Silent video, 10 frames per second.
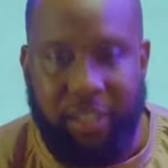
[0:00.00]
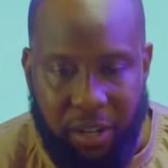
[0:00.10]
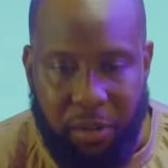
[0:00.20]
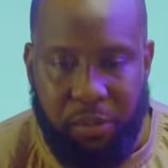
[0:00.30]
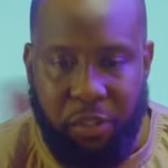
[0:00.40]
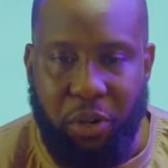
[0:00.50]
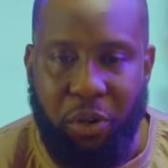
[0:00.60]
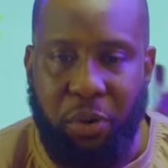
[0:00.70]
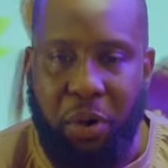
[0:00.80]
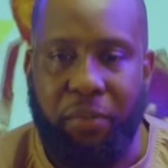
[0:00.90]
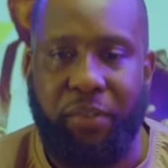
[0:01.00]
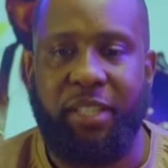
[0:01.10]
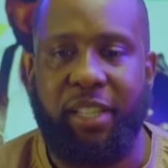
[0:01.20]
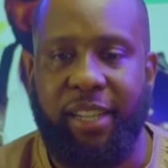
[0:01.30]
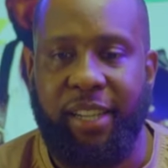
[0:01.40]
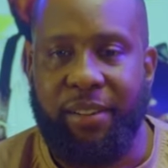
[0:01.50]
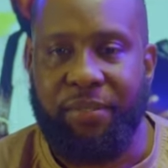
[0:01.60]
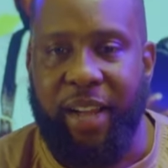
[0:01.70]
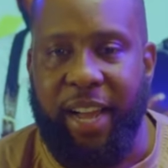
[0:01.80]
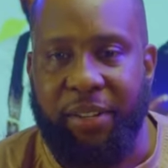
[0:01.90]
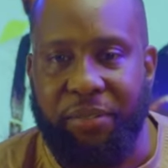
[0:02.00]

know, so obviously, if I could